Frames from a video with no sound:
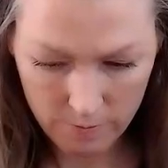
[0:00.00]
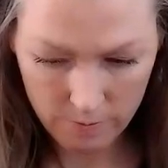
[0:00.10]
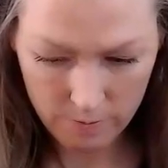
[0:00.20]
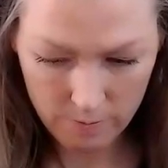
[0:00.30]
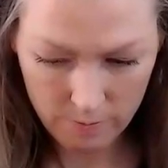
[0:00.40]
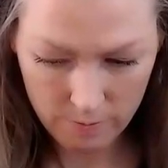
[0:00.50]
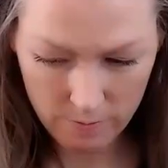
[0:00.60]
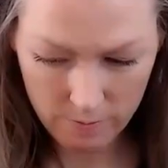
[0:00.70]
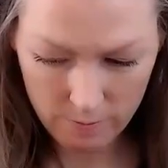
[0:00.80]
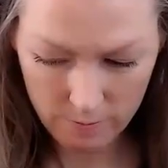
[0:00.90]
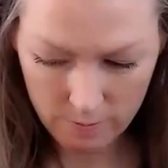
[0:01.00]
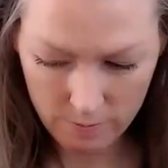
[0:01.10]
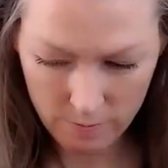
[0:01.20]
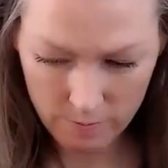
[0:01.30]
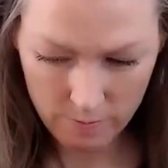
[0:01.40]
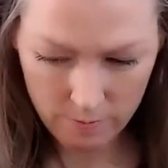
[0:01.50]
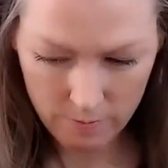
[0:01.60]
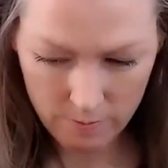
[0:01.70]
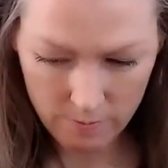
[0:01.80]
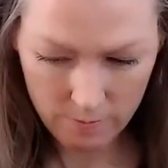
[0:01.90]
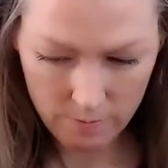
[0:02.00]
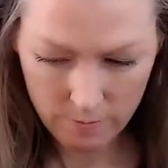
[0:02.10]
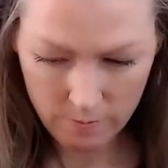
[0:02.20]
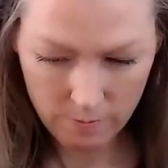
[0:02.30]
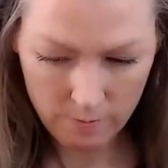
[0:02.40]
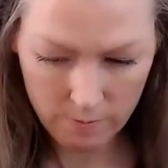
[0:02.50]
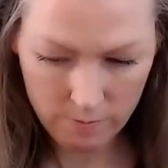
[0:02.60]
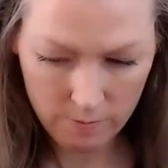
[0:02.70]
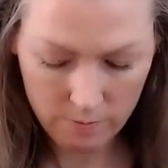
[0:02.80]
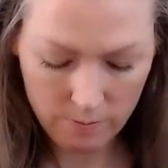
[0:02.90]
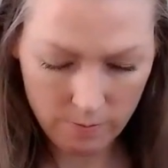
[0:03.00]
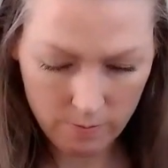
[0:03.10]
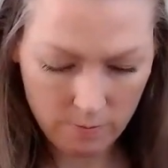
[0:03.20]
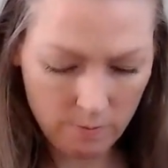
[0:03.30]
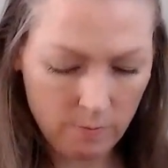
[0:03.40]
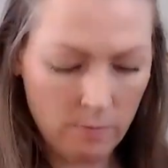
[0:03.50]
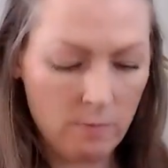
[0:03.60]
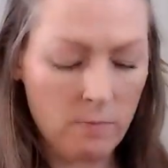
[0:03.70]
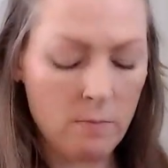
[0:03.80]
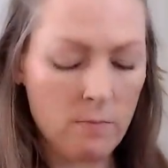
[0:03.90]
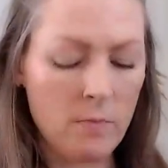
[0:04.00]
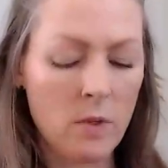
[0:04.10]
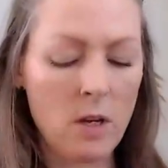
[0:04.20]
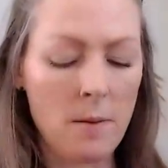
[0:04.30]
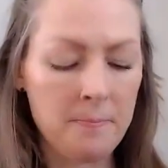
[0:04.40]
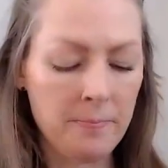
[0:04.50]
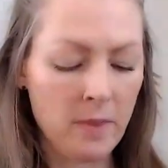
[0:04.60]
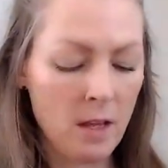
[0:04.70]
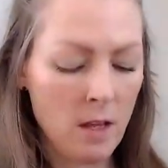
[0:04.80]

Nobody speaks.